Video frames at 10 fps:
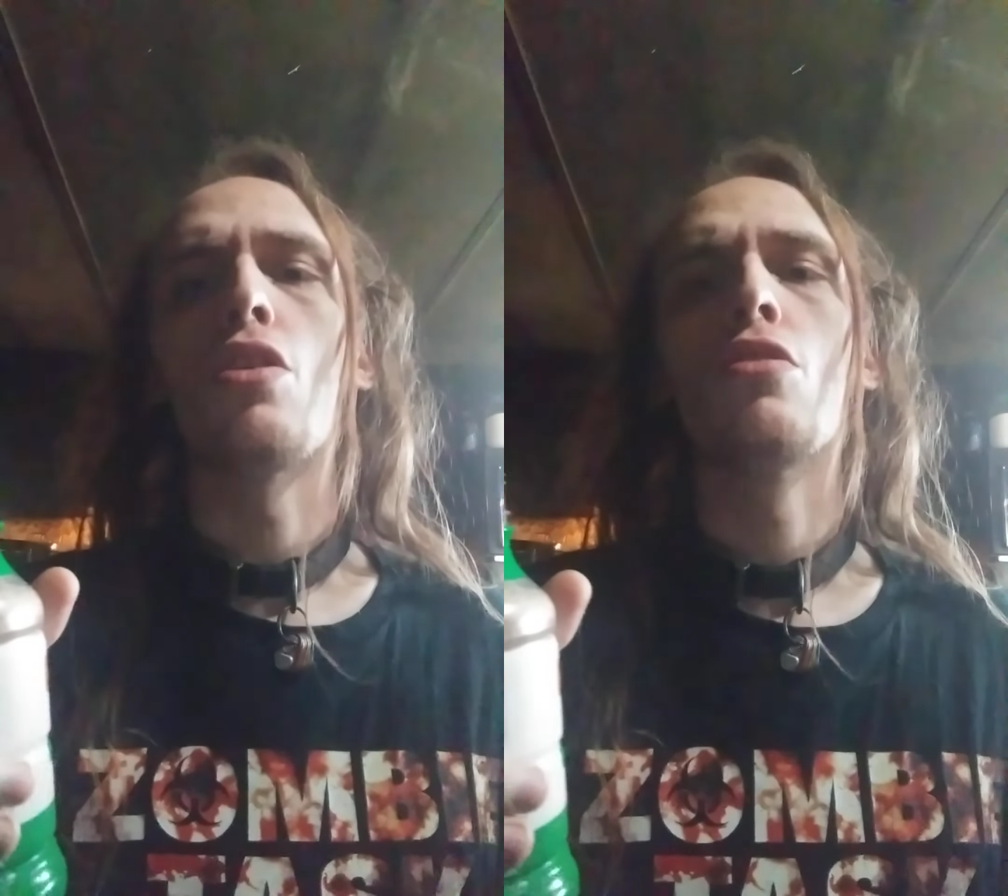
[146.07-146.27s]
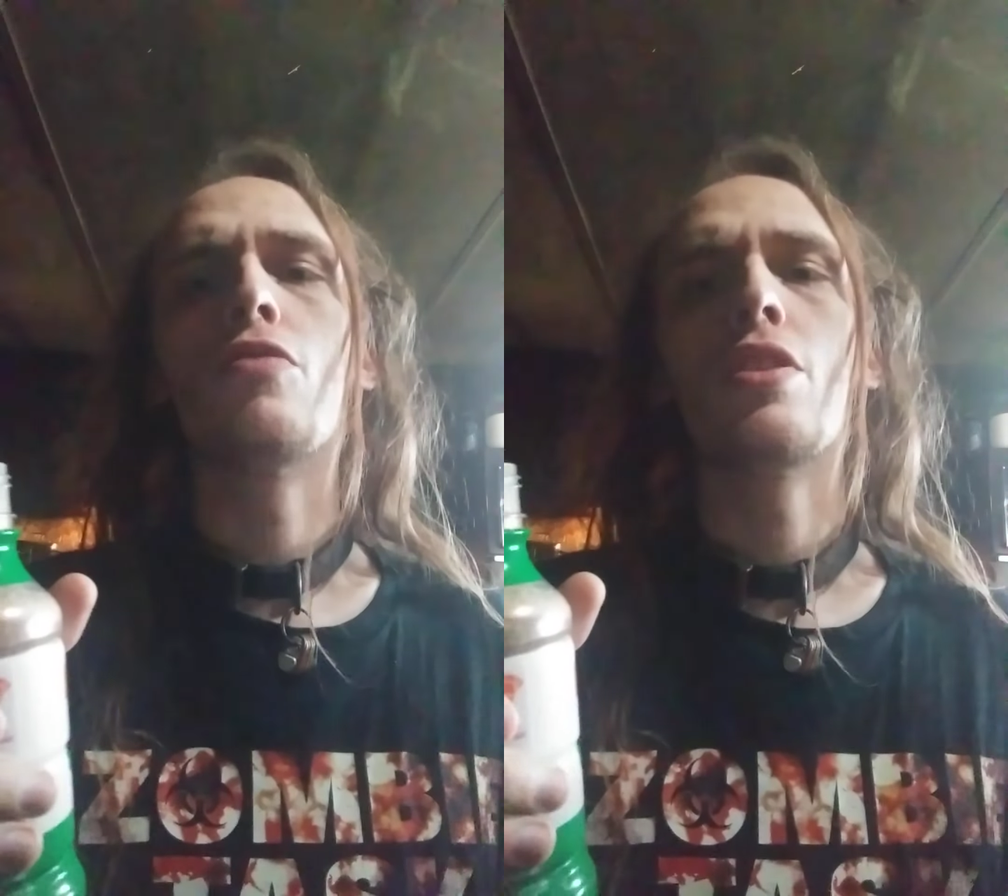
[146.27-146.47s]

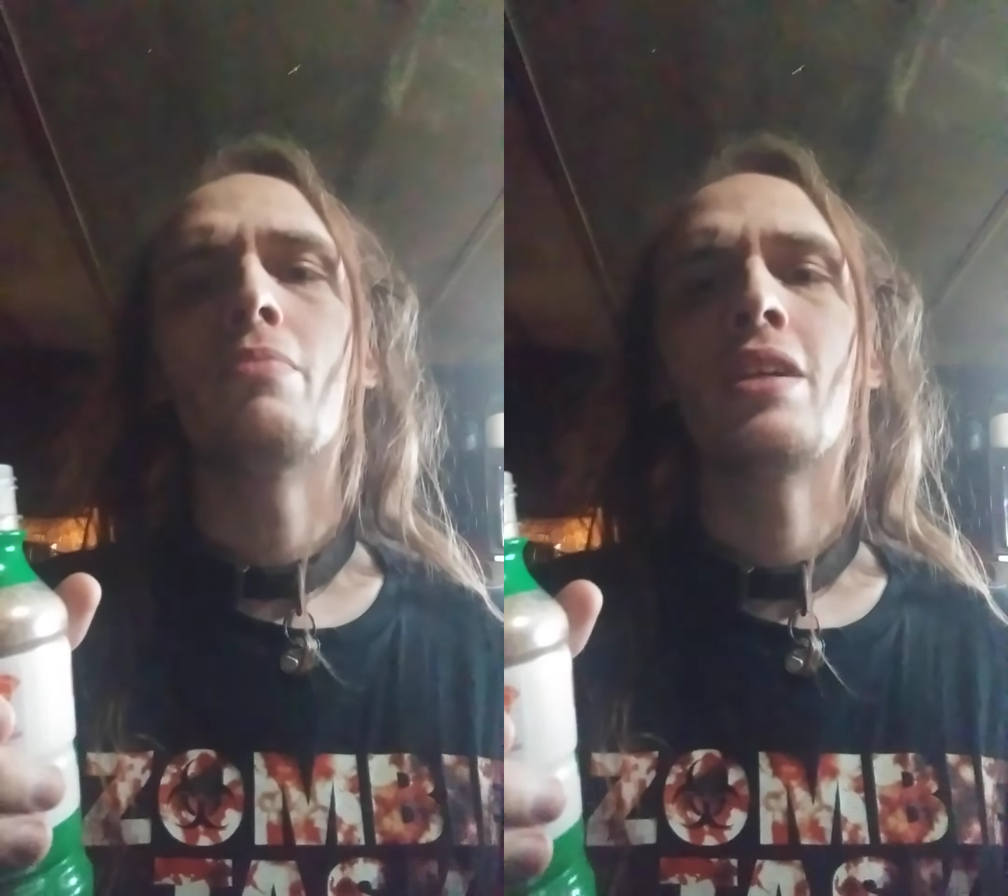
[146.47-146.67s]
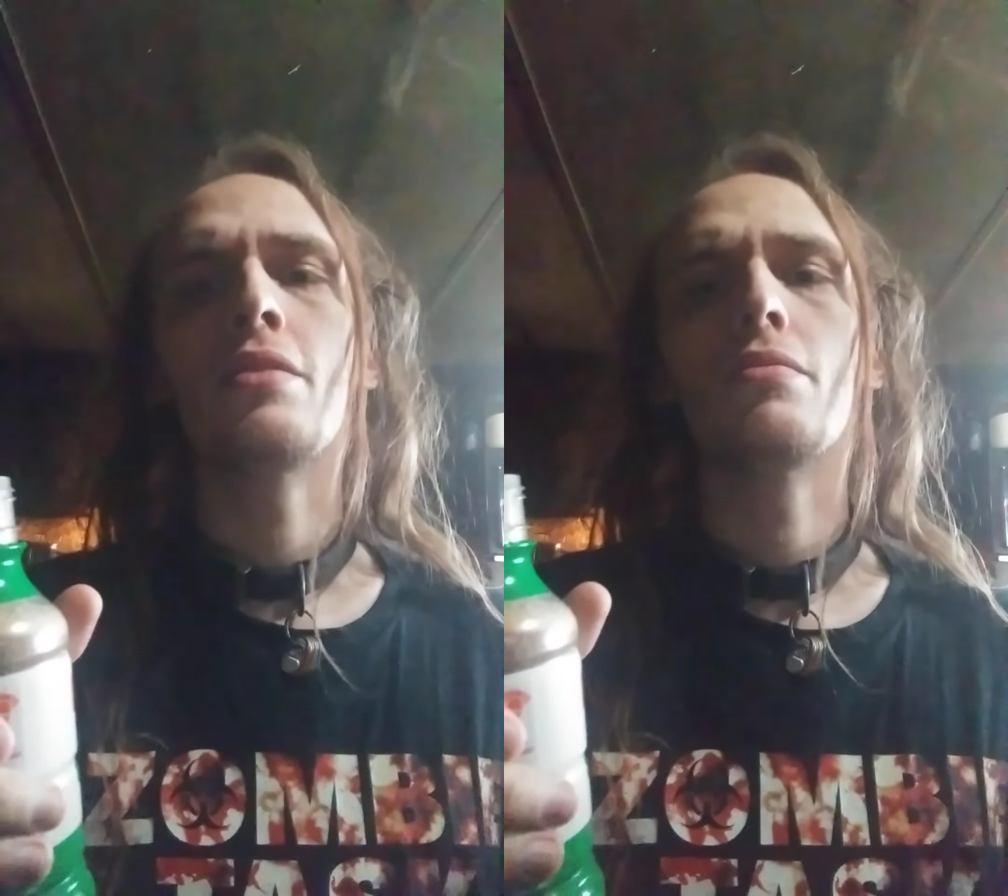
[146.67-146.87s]
over the
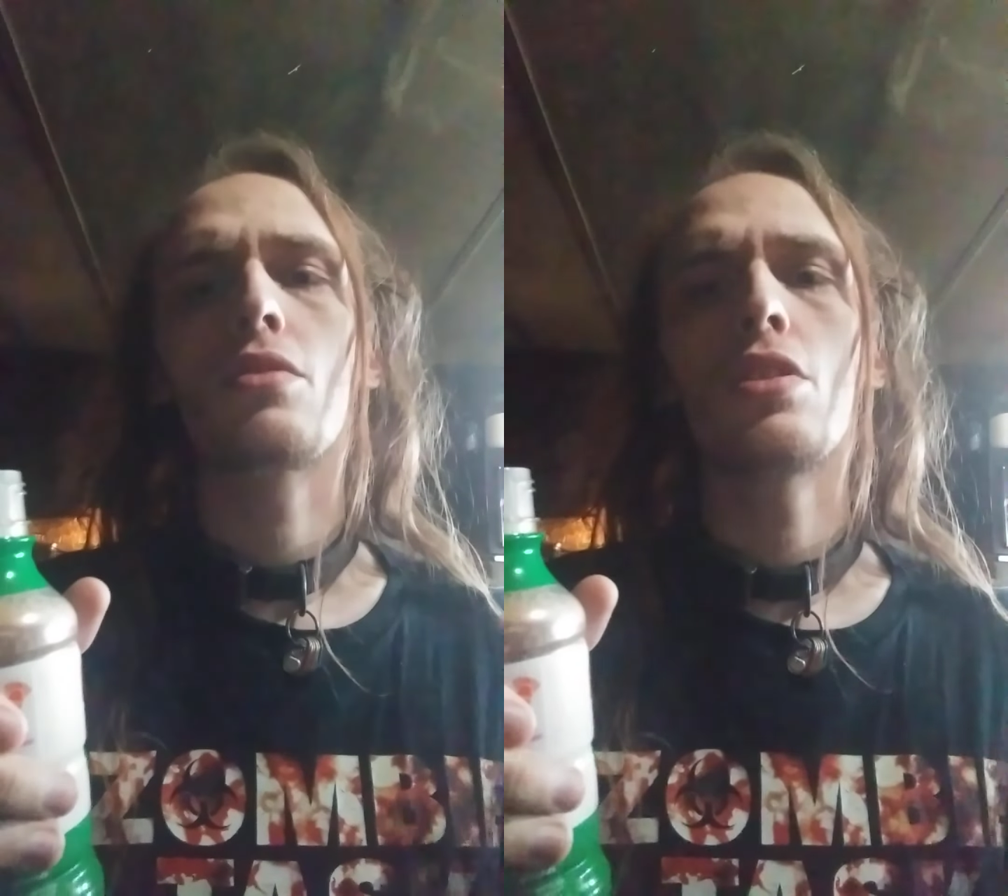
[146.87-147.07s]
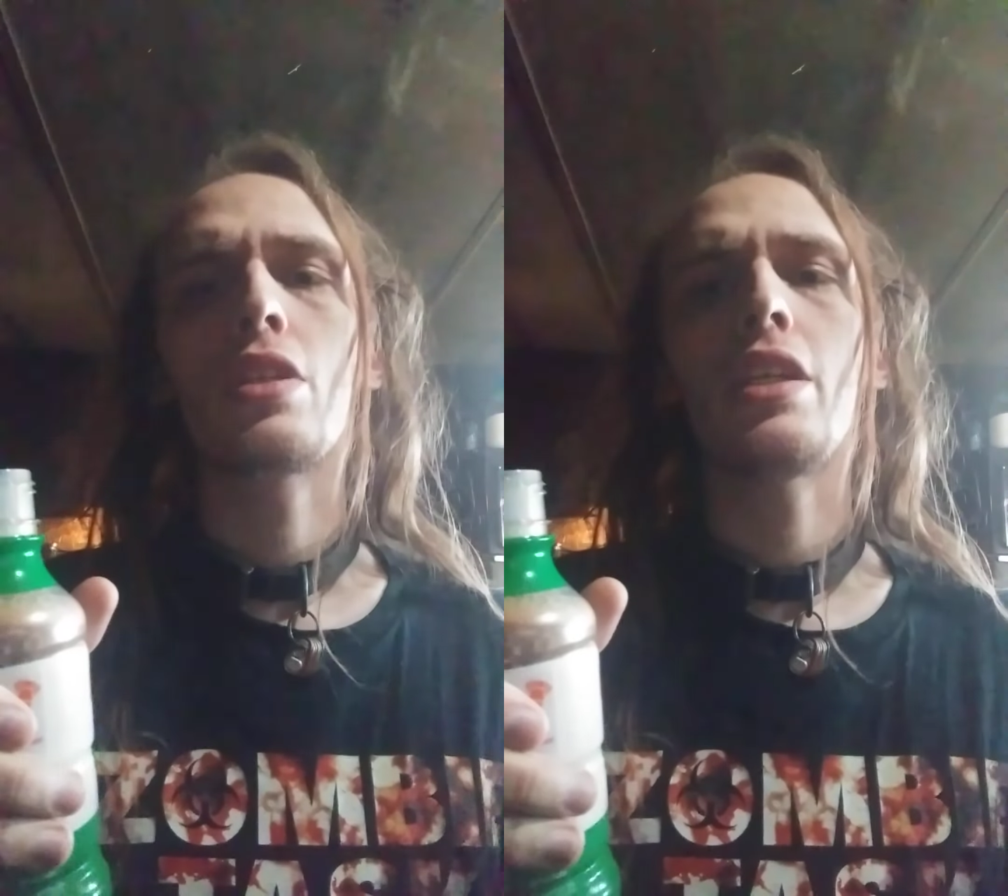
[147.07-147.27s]
mint
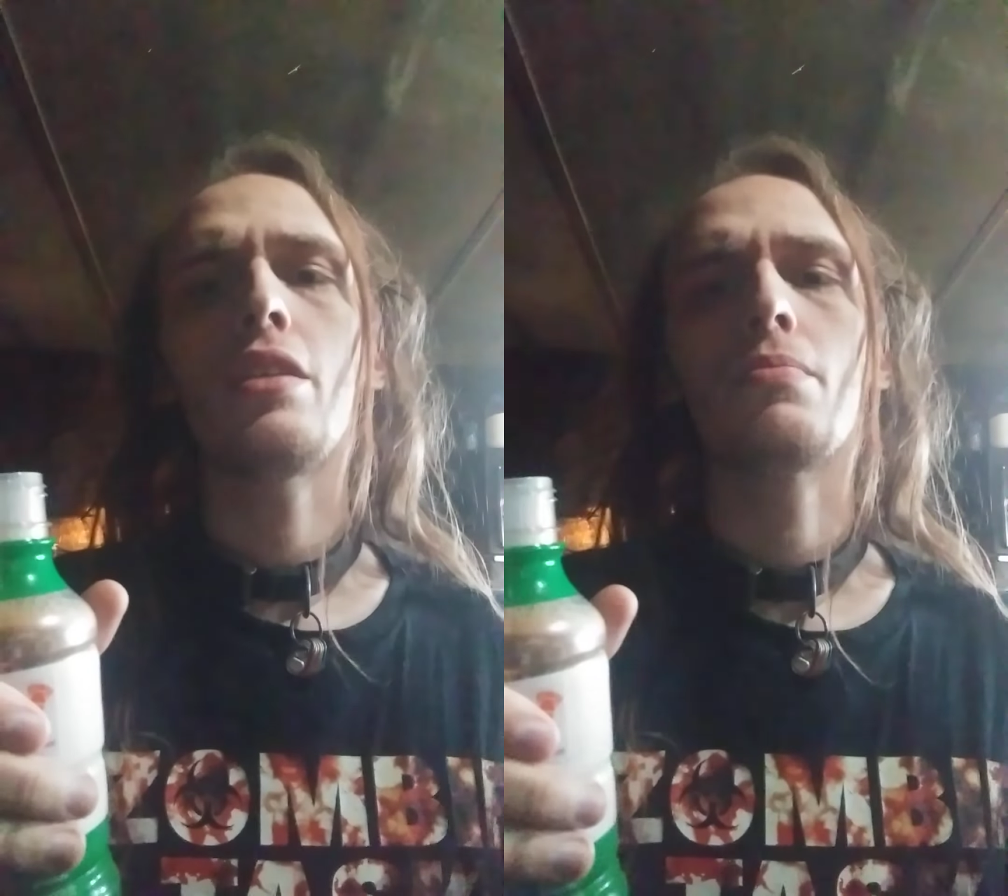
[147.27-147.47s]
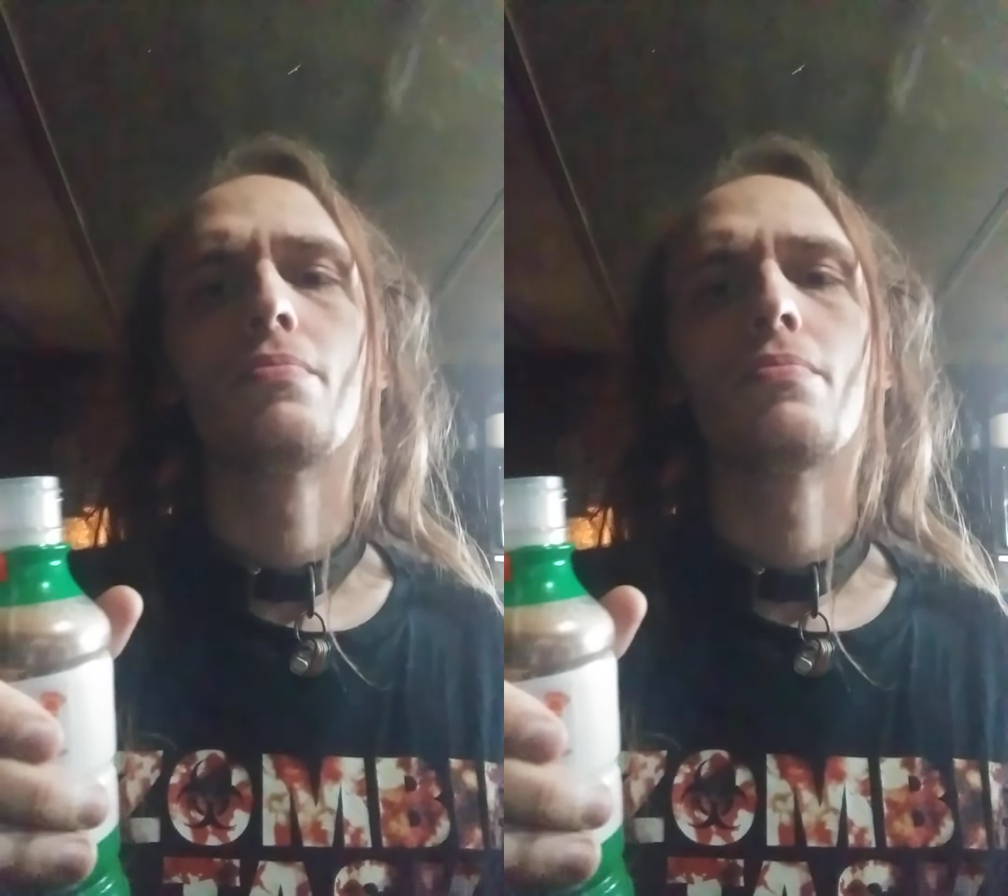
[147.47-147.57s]
cookie,